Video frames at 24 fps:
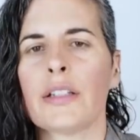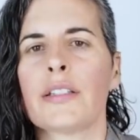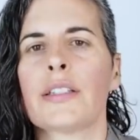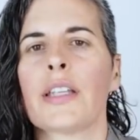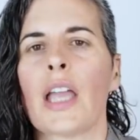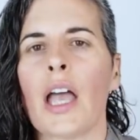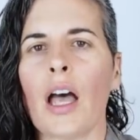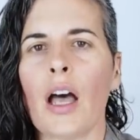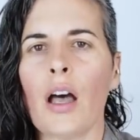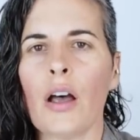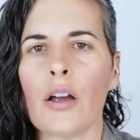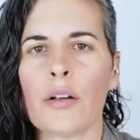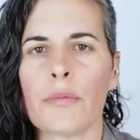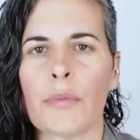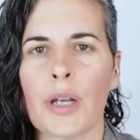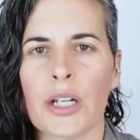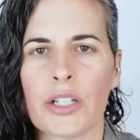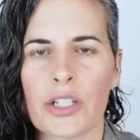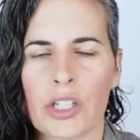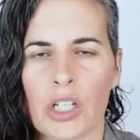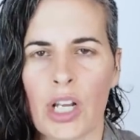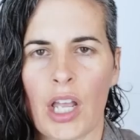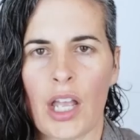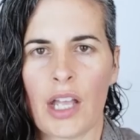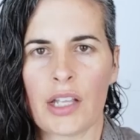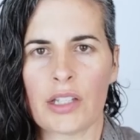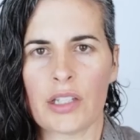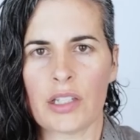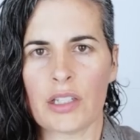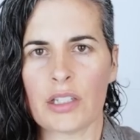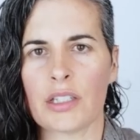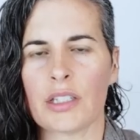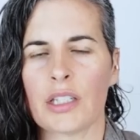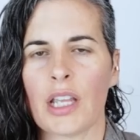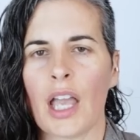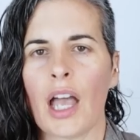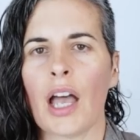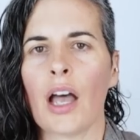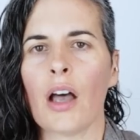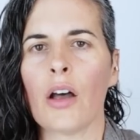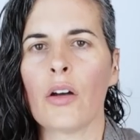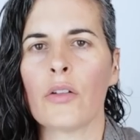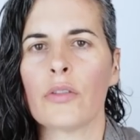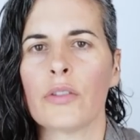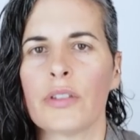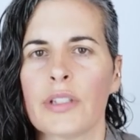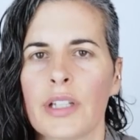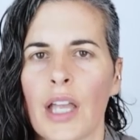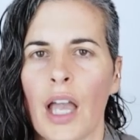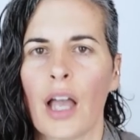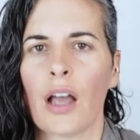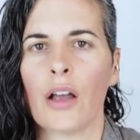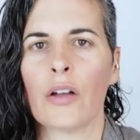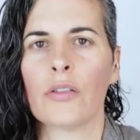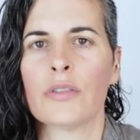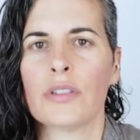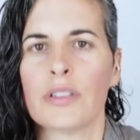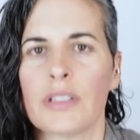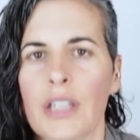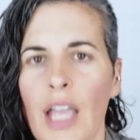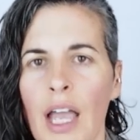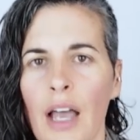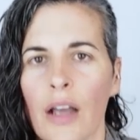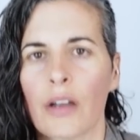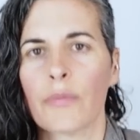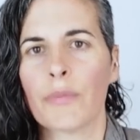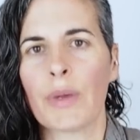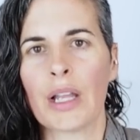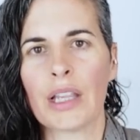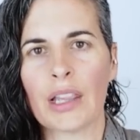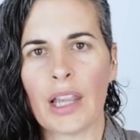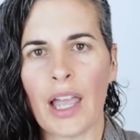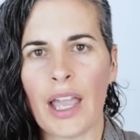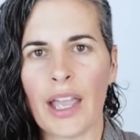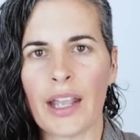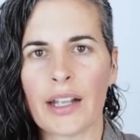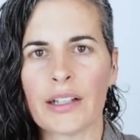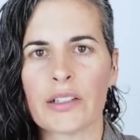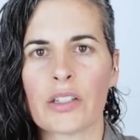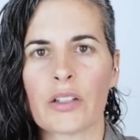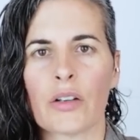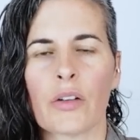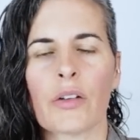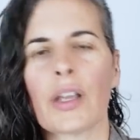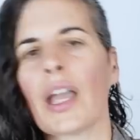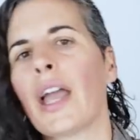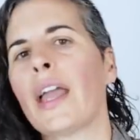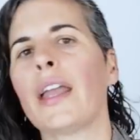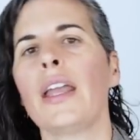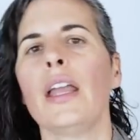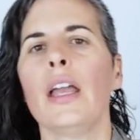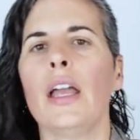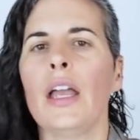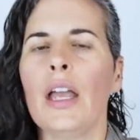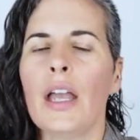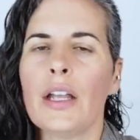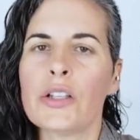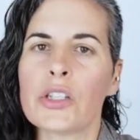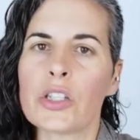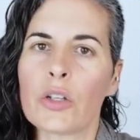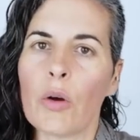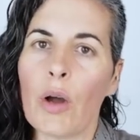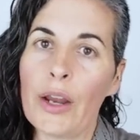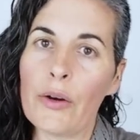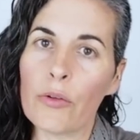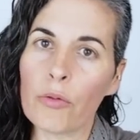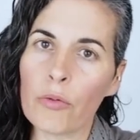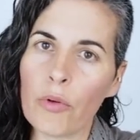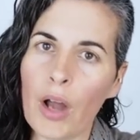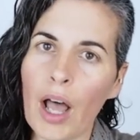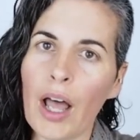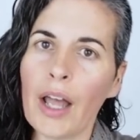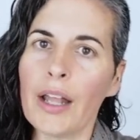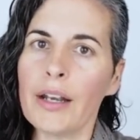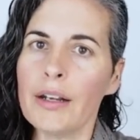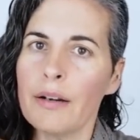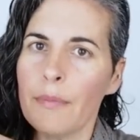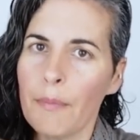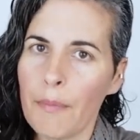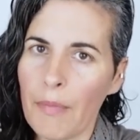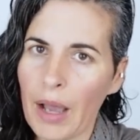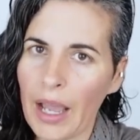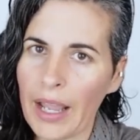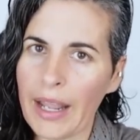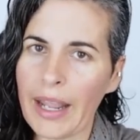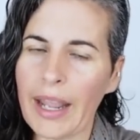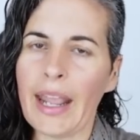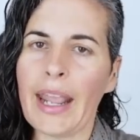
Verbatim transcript: down my chest, down, down, down my legs, okay? So I run my